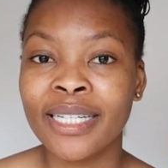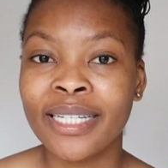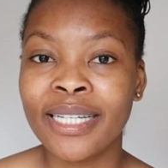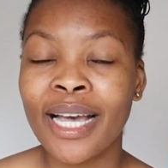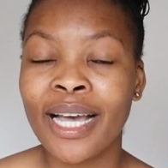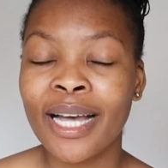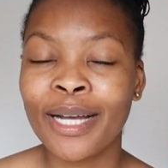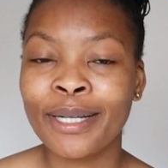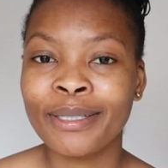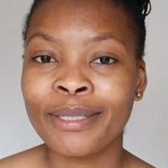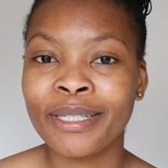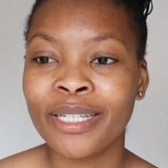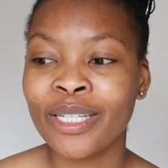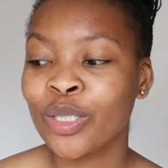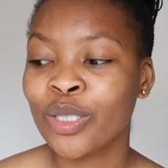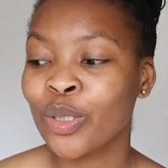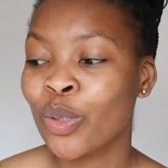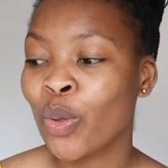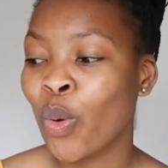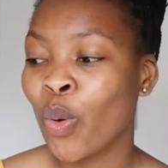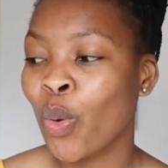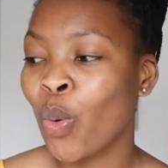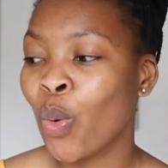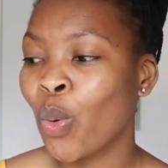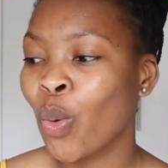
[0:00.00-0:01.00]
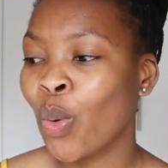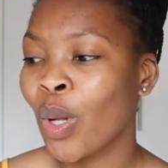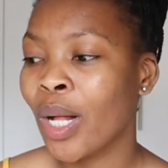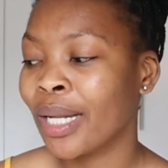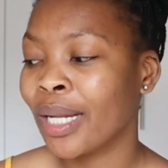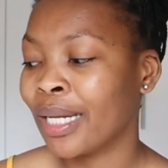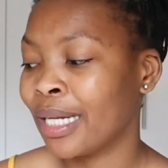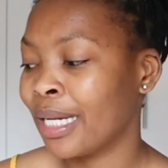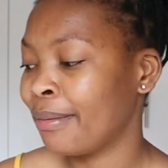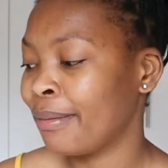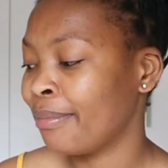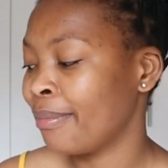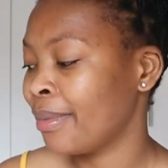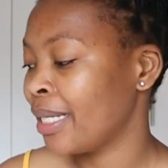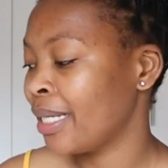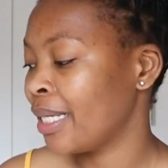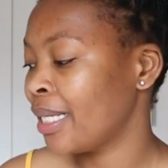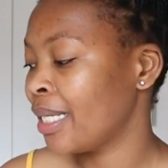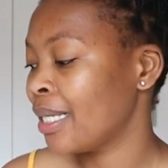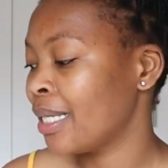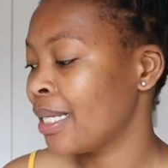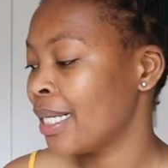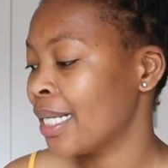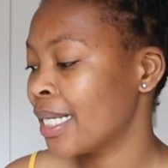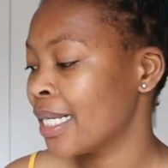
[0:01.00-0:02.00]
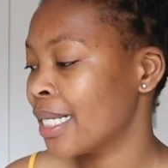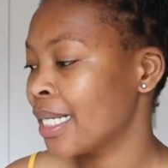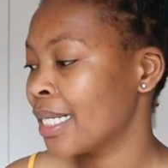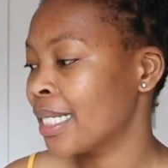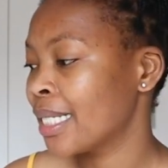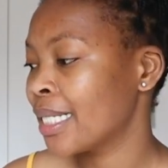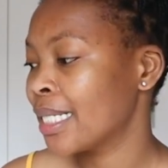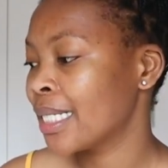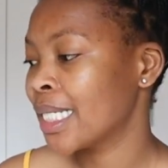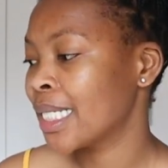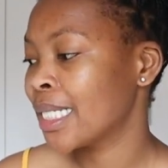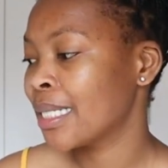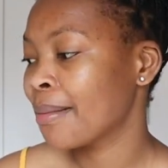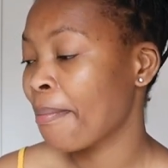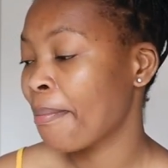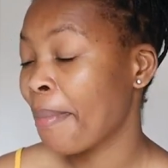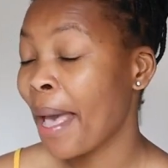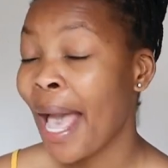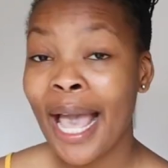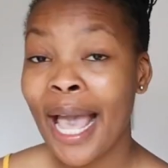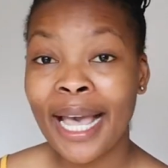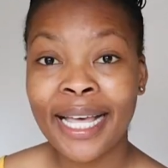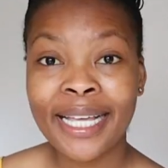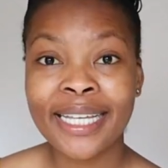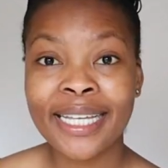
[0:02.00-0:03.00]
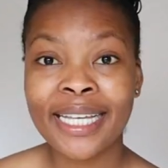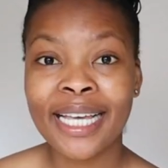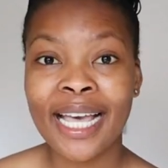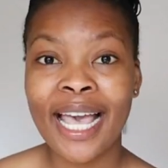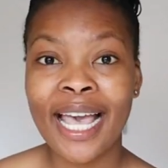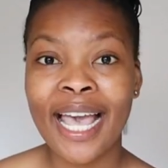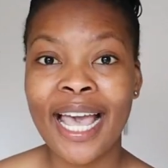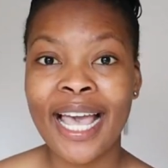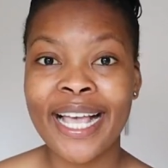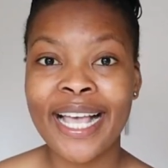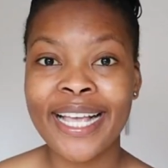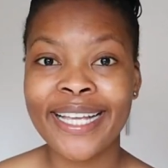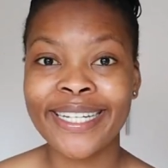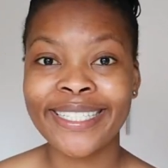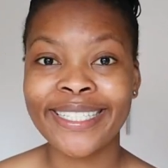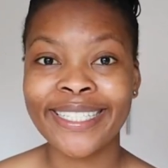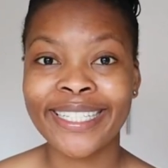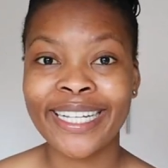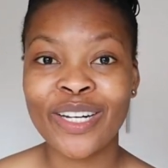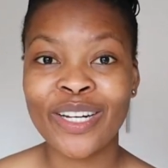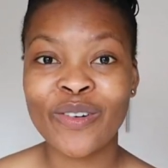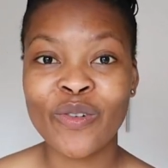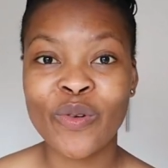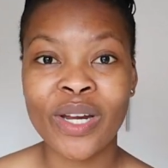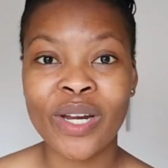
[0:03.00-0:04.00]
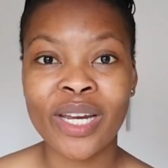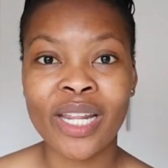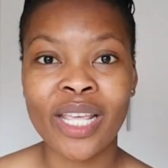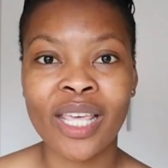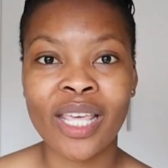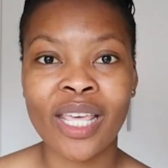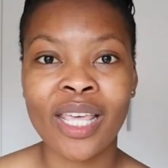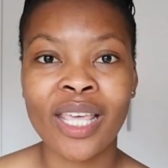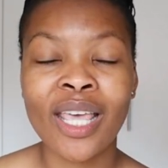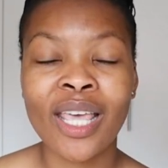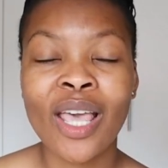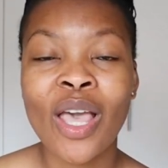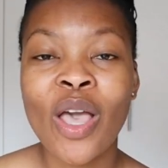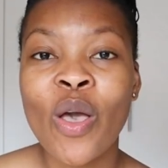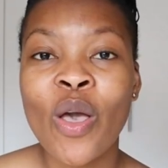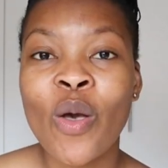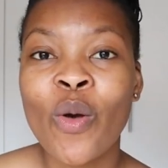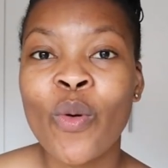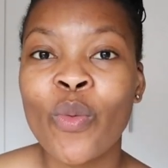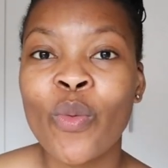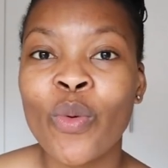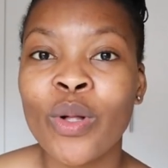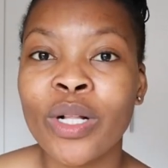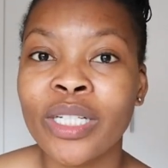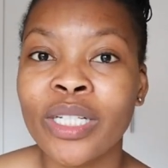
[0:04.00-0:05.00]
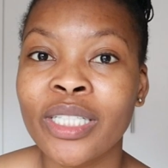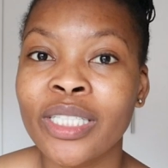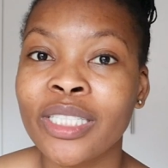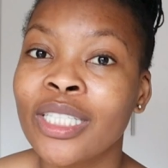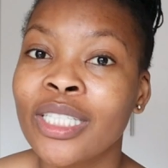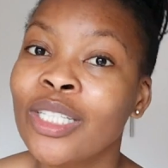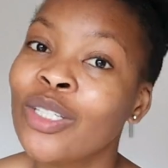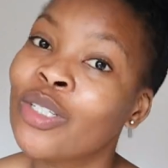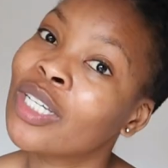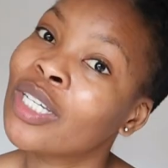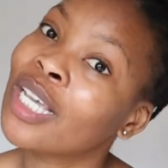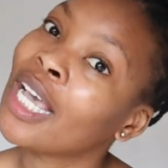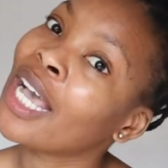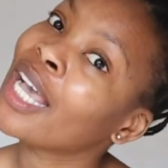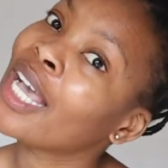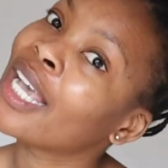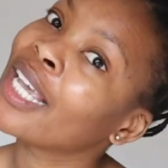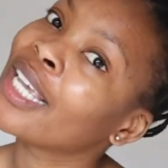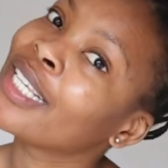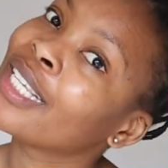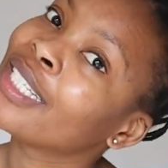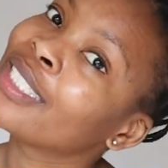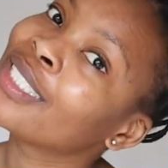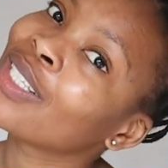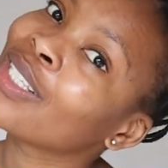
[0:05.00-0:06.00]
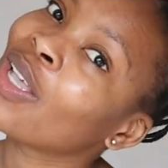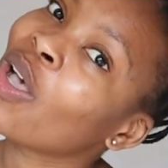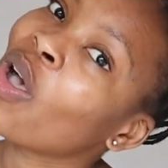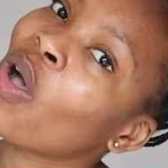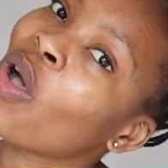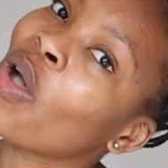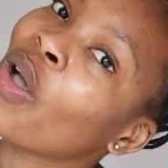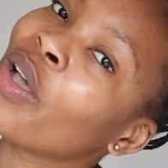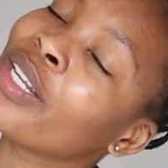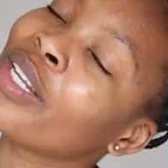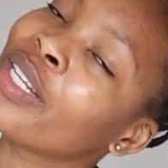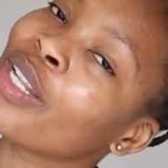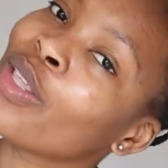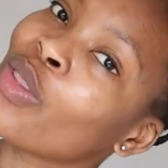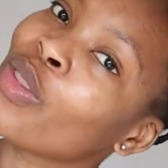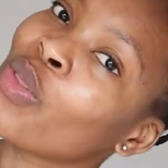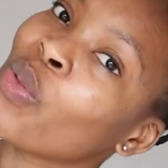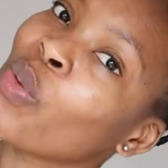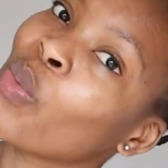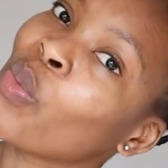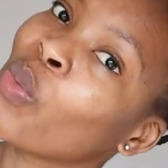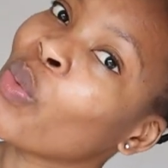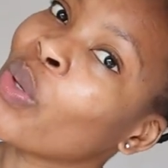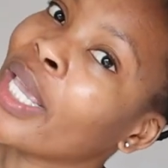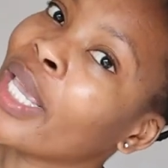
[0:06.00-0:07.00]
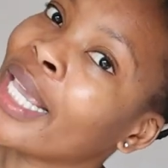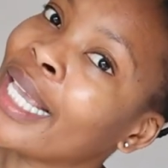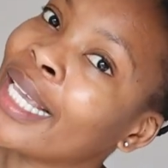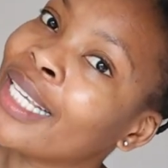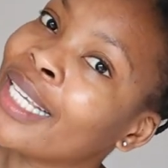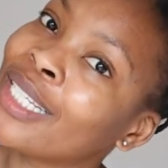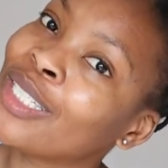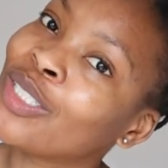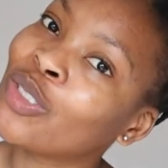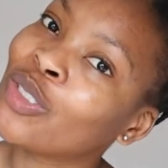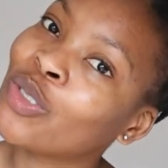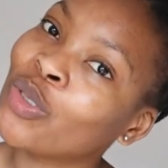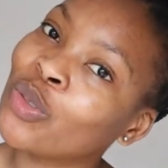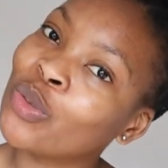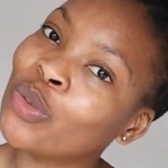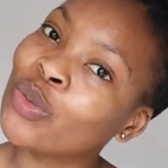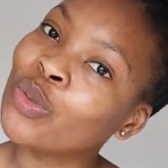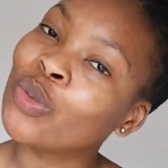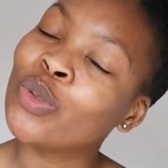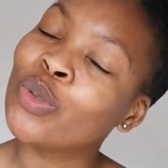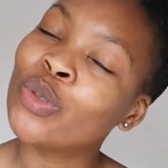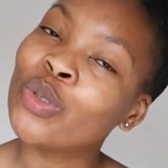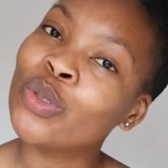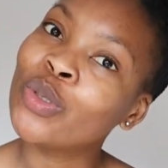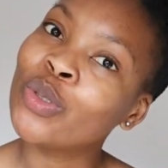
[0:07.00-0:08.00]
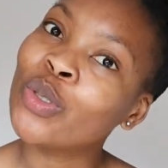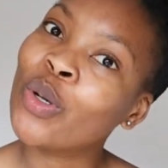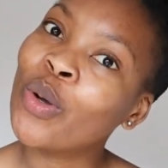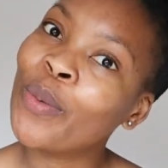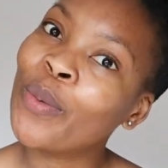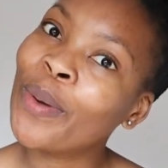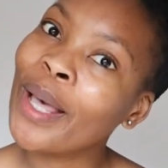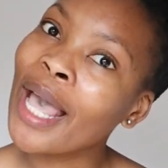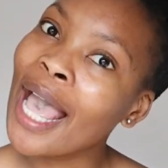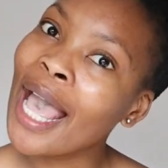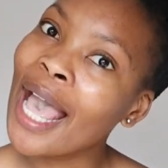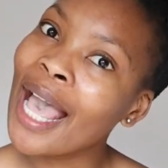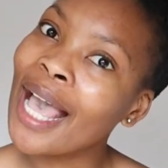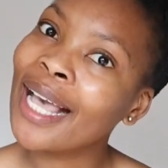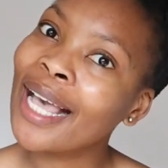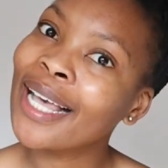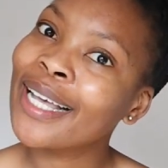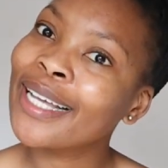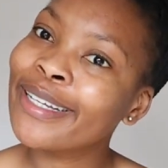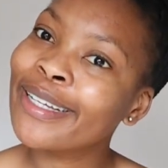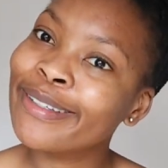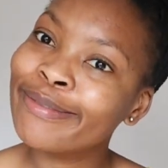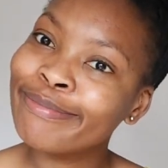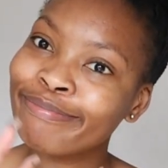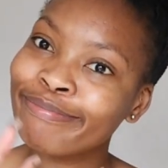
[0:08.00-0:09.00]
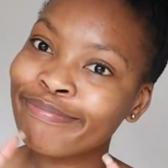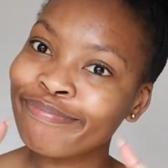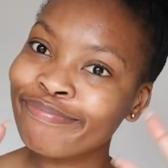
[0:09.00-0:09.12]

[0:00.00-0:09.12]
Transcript: yeah, it's cool. Let me pack and get ready. We'll see you guys on the way to Joburg.